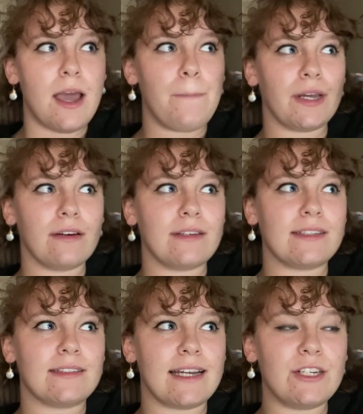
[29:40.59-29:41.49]

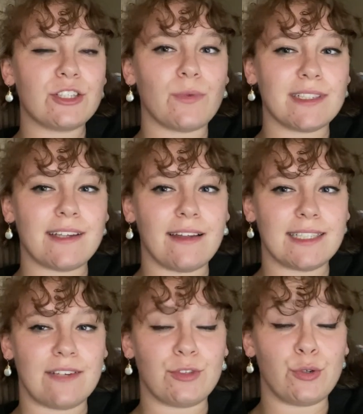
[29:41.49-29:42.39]
Because he doesn't want Silas
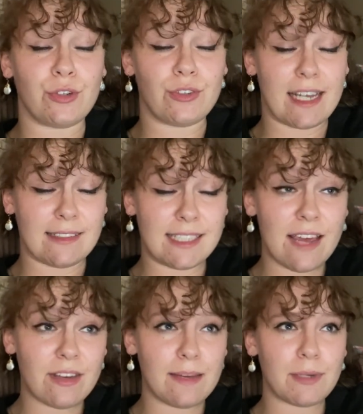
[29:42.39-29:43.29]
to have to go to
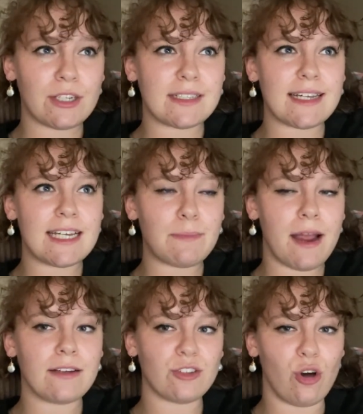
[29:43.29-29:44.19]
Thanksgiving because his
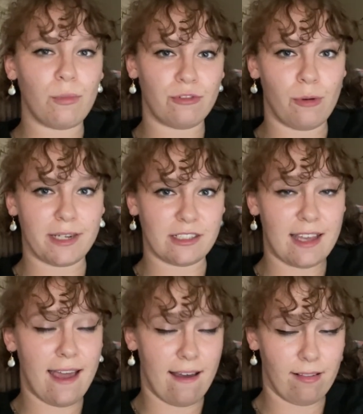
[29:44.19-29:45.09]
parents are homophobic as
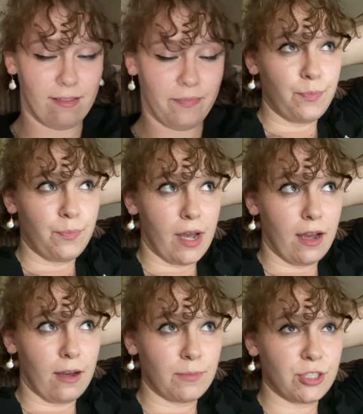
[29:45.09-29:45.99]
hell.
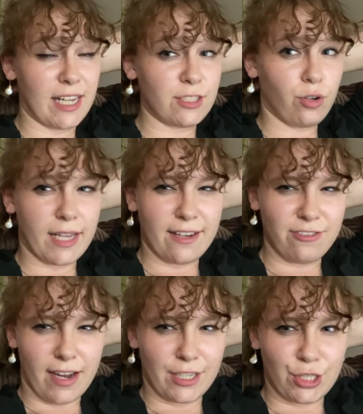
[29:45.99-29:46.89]
So that's all like
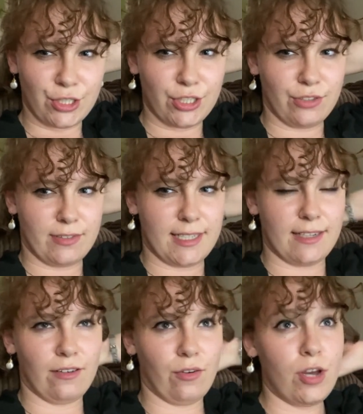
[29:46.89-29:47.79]
fine and good
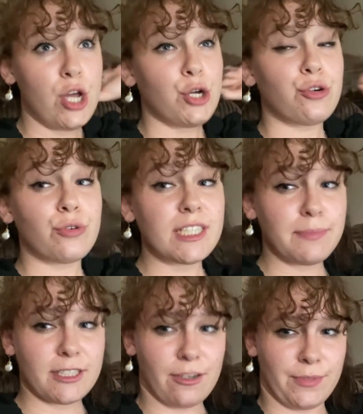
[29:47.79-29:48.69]
until
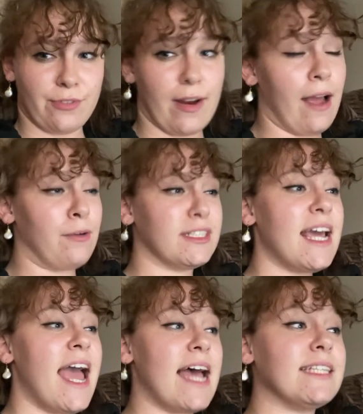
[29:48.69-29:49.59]
Christmas comes around
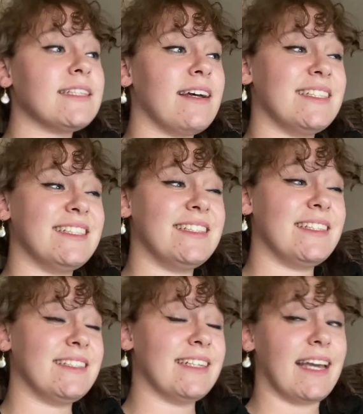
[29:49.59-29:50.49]
and Silas's
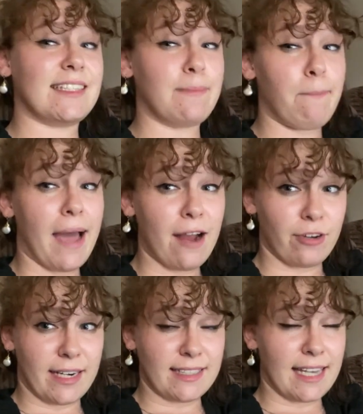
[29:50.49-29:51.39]
sister
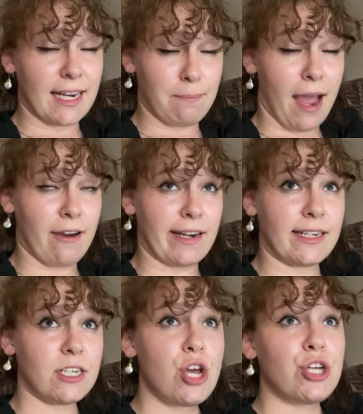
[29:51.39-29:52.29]
is getting
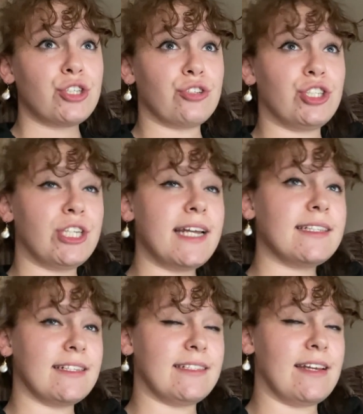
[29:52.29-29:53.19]
married. So she
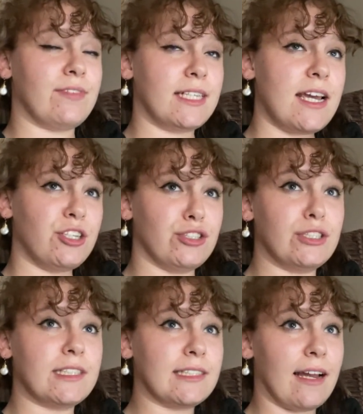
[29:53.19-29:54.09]
sends an invitation
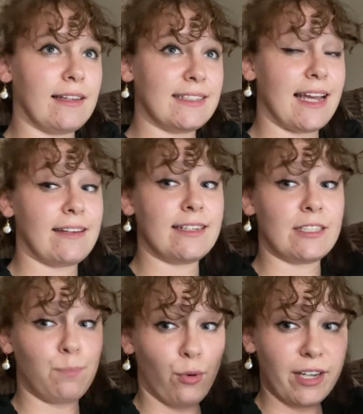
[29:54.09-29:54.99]
to Silas and his
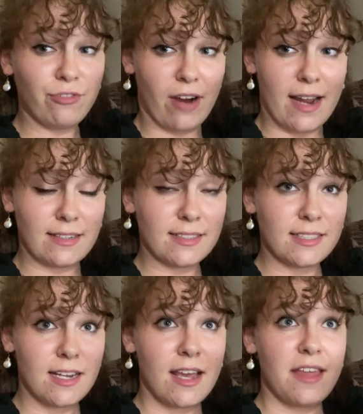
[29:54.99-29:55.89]
boyfriend
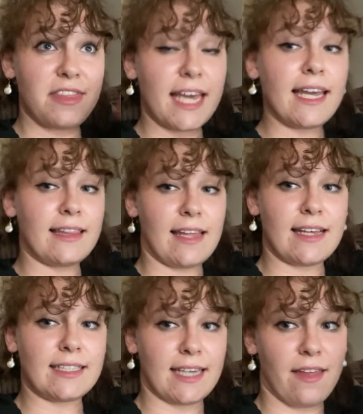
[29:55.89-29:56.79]
thinking that
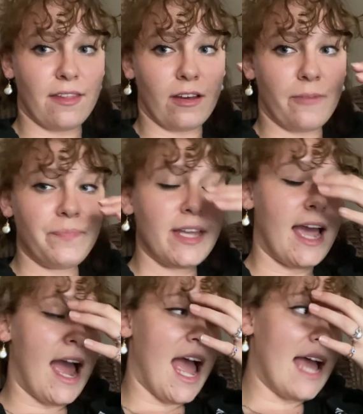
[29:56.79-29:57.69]
they're together.
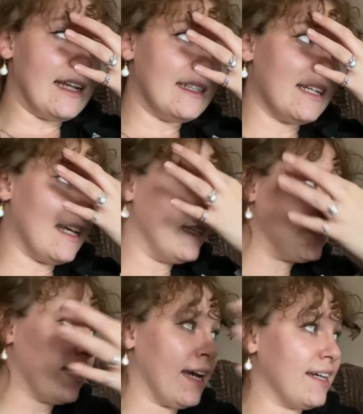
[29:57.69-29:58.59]
And he's
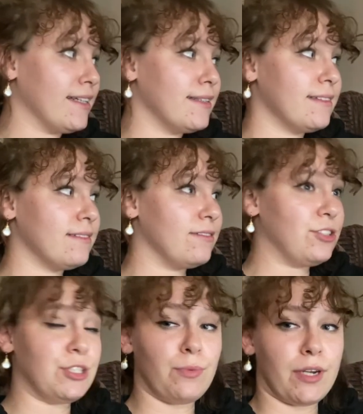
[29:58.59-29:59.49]
like,
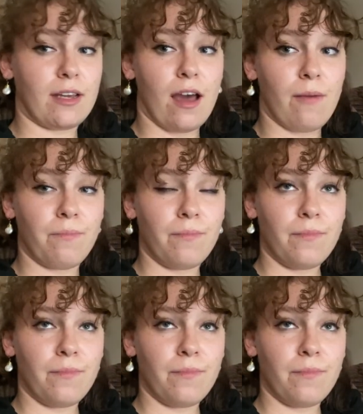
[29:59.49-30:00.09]
do you want to come?